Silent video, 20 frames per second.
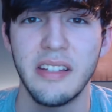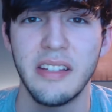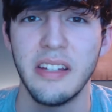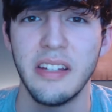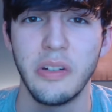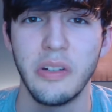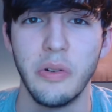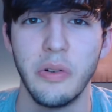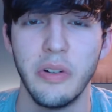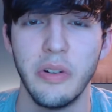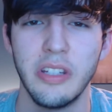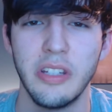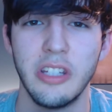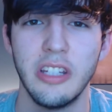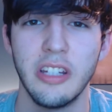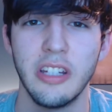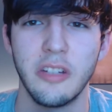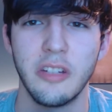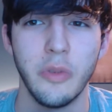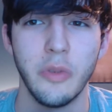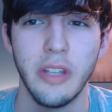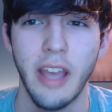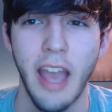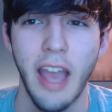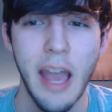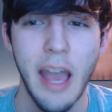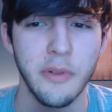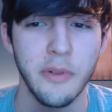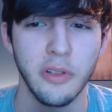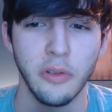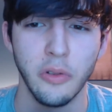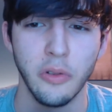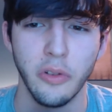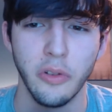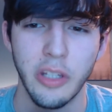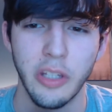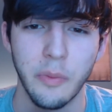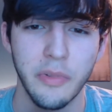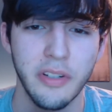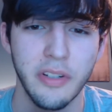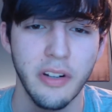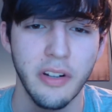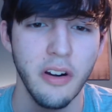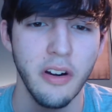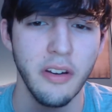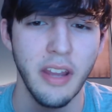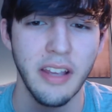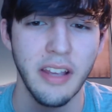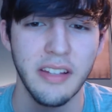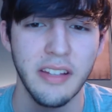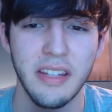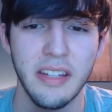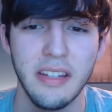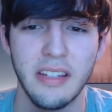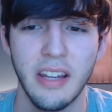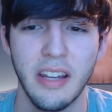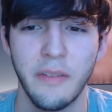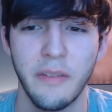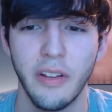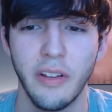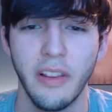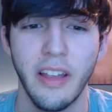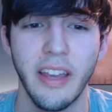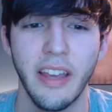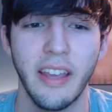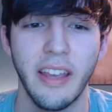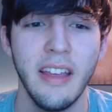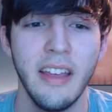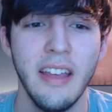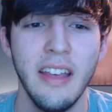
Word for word: is going to just be absolutely absurd next season, I feel like.